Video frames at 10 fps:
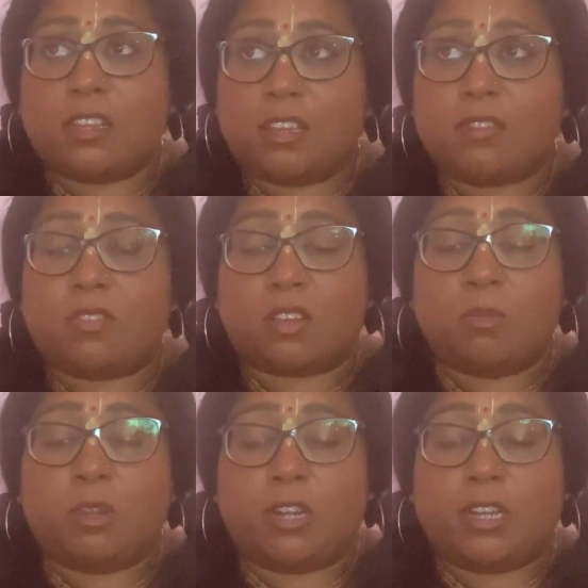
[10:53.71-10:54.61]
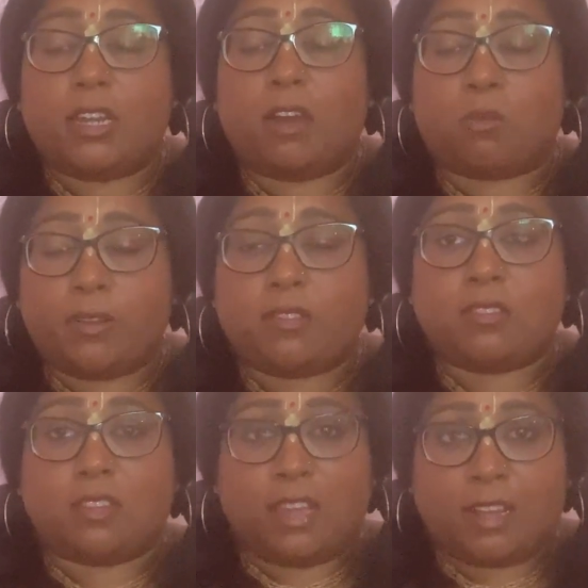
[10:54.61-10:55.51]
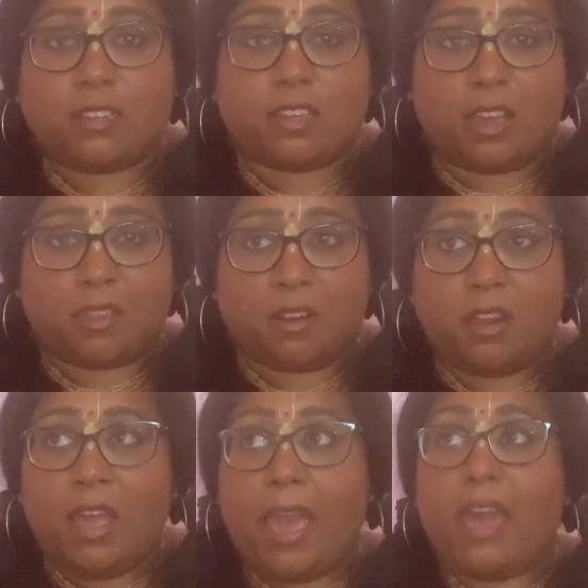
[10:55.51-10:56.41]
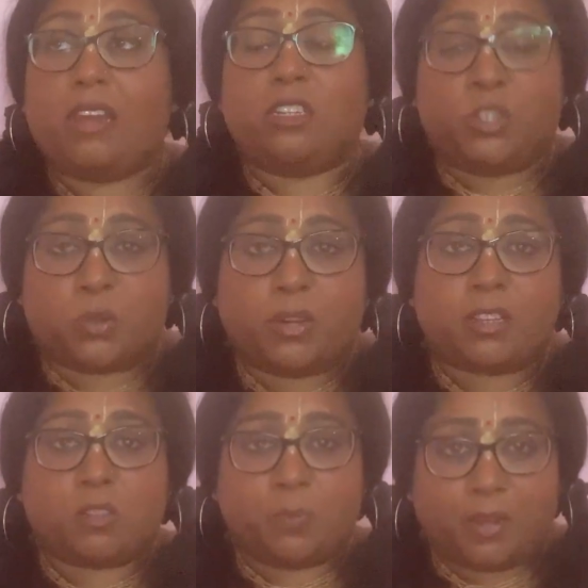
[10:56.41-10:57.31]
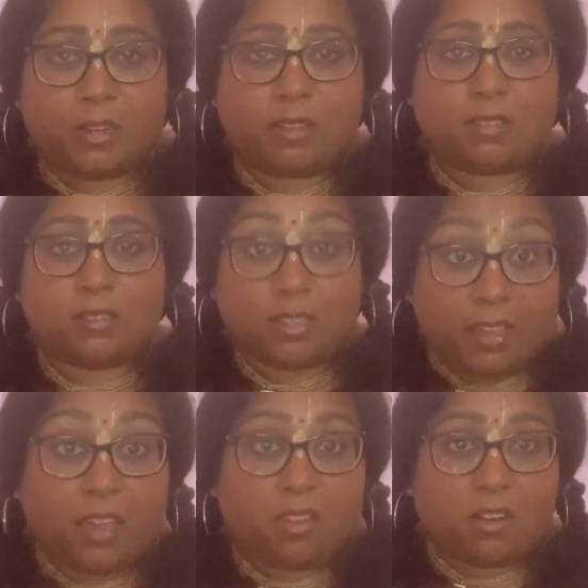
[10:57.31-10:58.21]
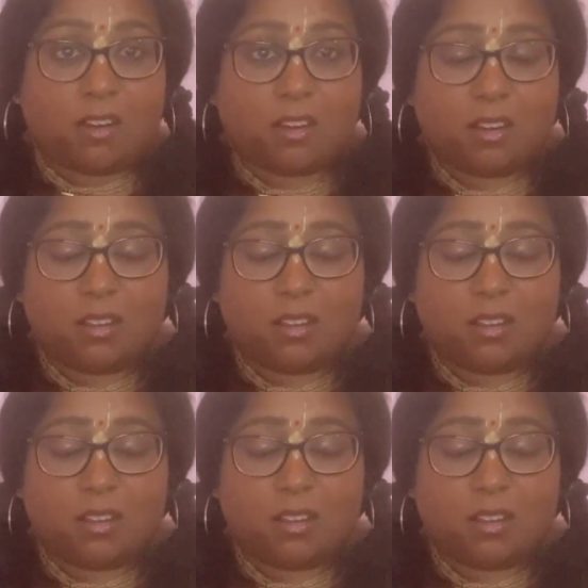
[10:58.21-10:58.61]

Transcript: It gives the community a reason to get together and enjoy an experience together.